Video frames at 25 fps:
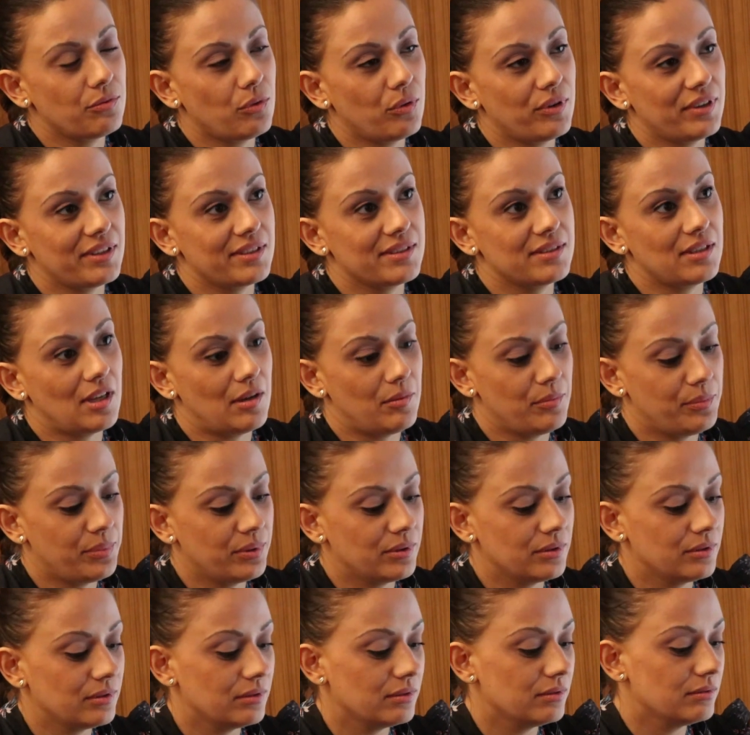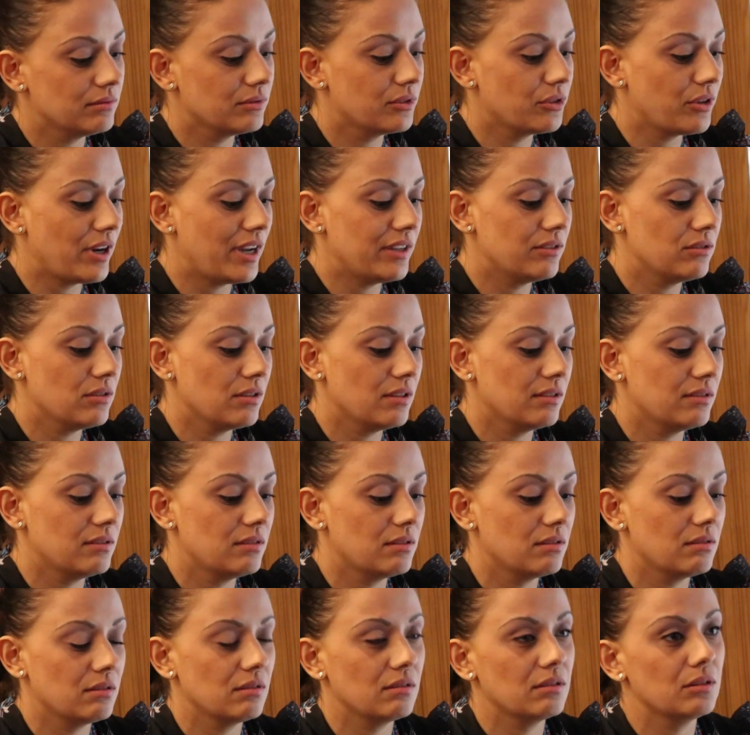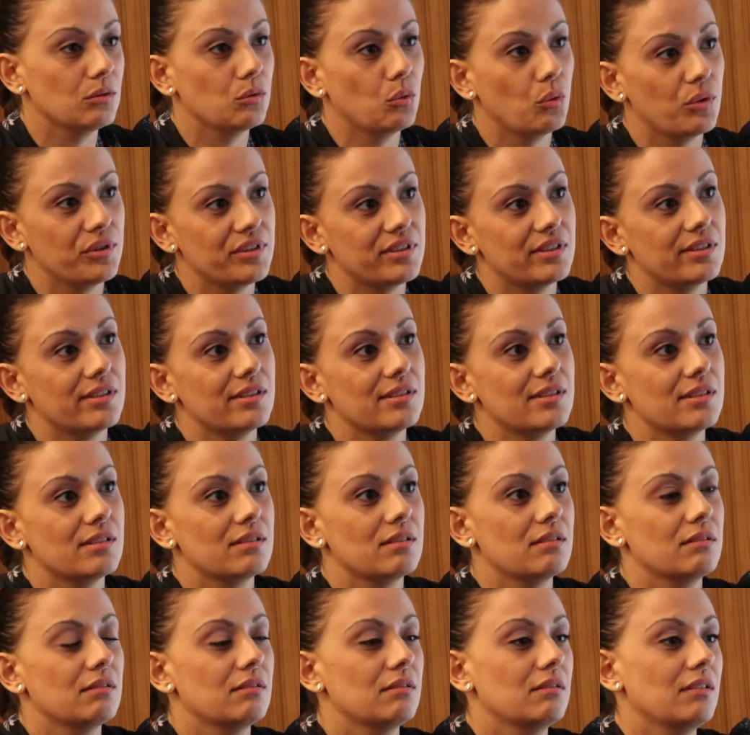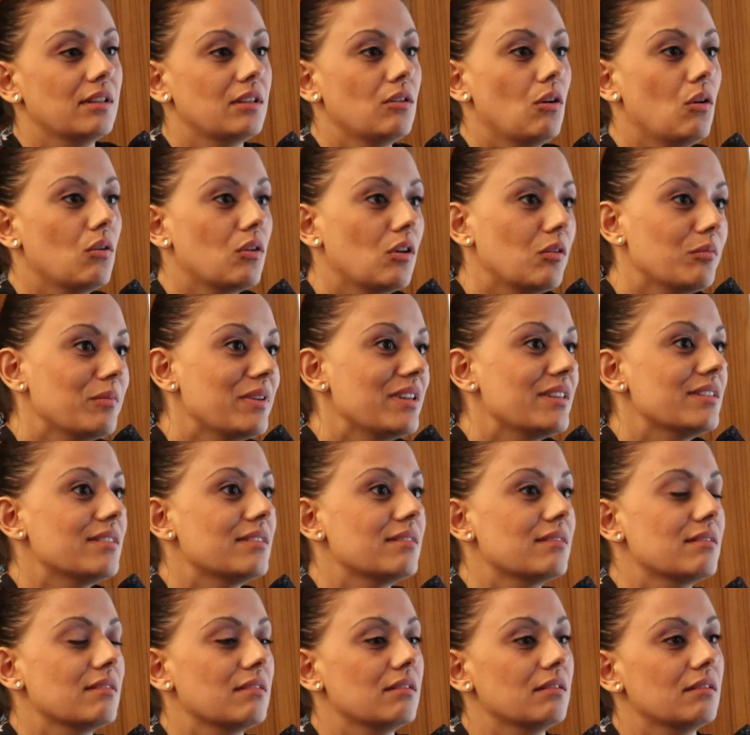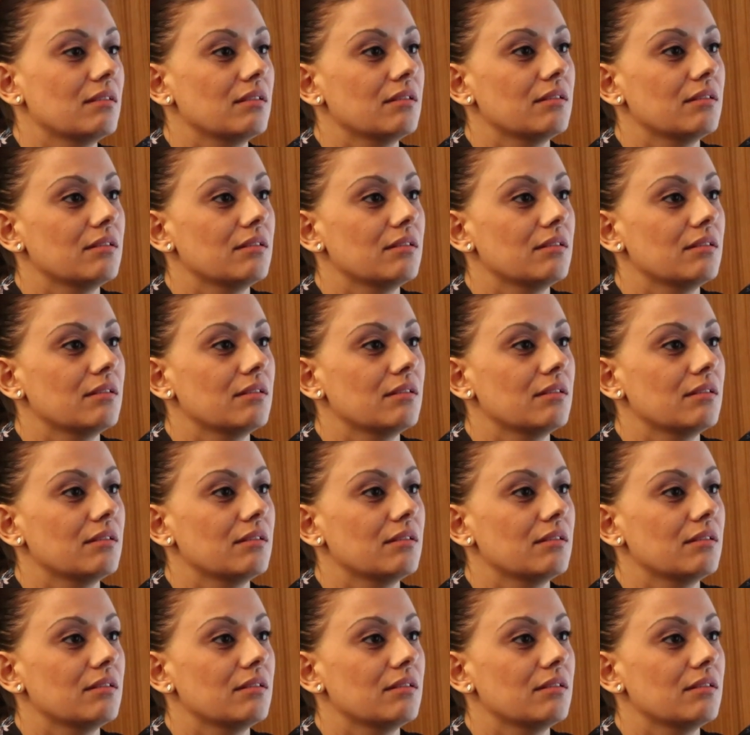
For example, graduate lawyers, economists,